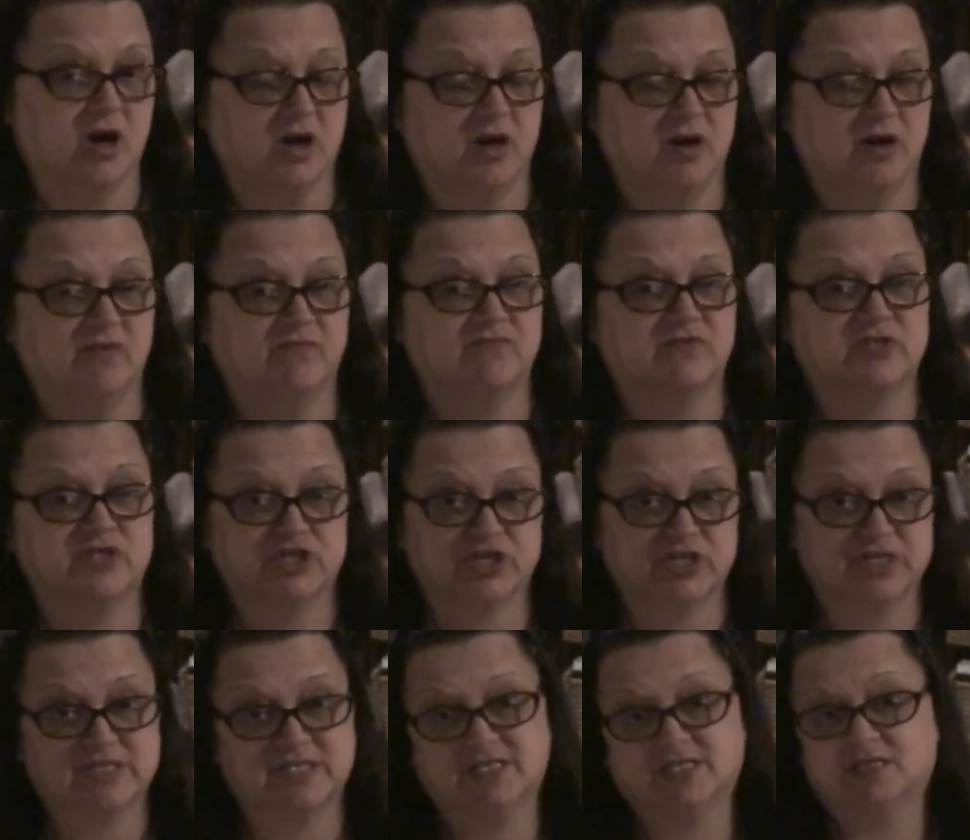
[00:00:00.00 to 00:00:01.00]
of
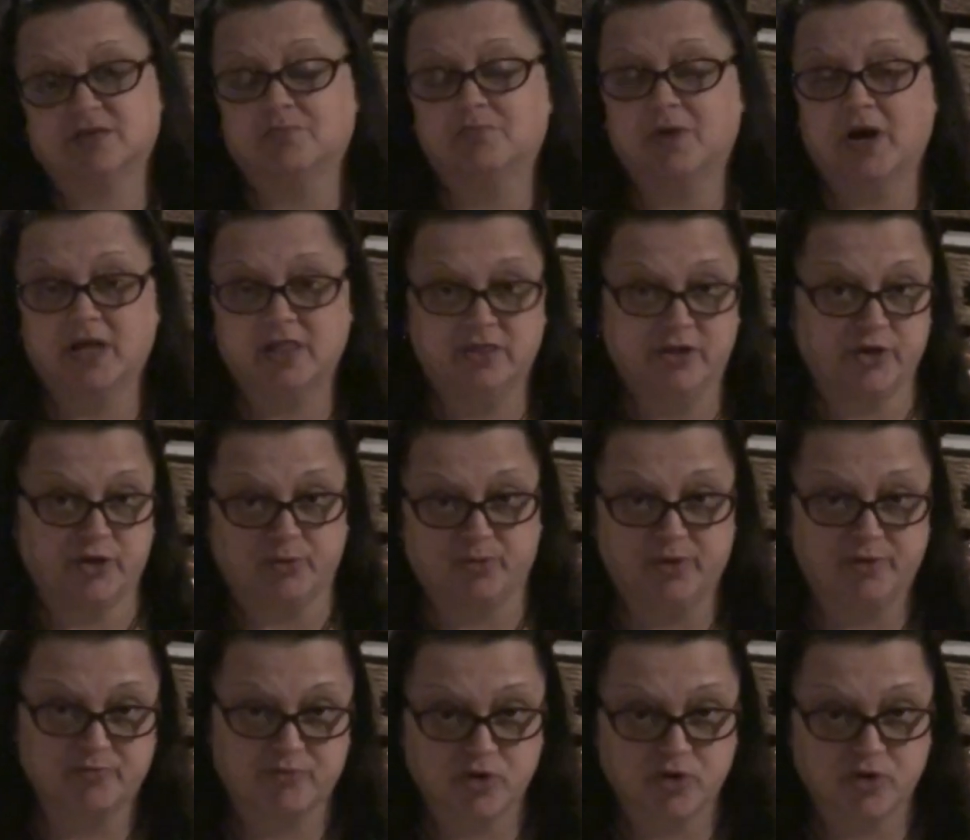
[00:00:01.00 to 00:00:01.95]
just my liquid